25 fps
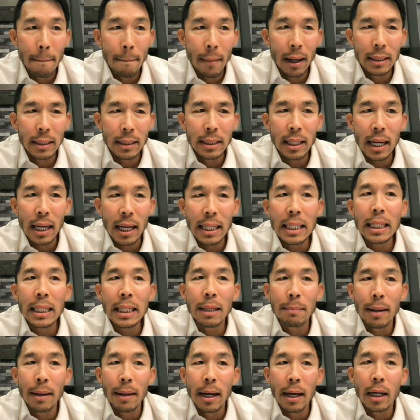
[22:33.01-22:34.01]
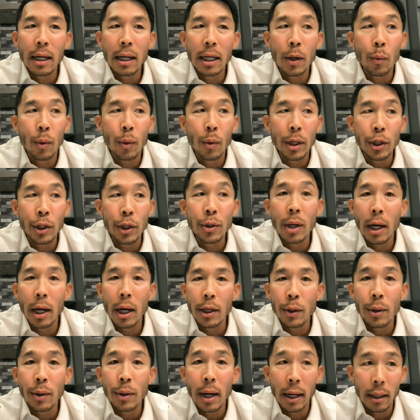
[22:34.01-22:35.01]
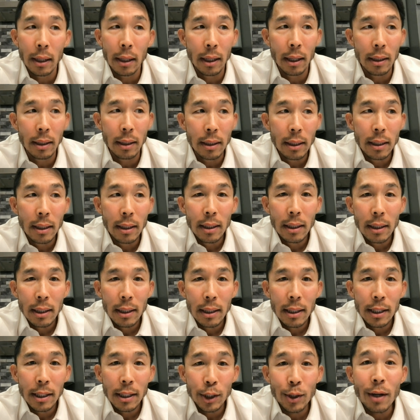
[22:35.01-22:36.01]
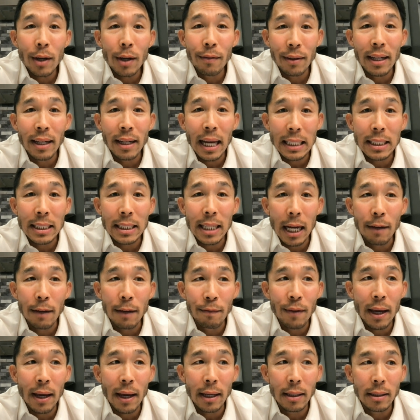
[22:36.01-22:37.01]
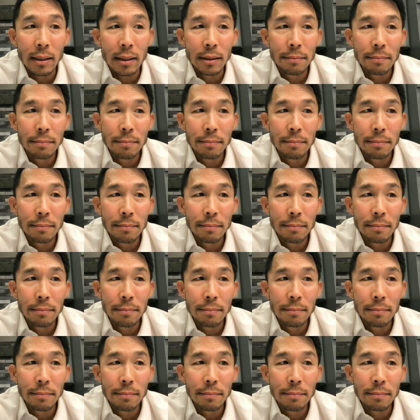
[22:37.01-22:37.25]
I said, I need to get my haircut where you got your haircut because you have a nice tight fade.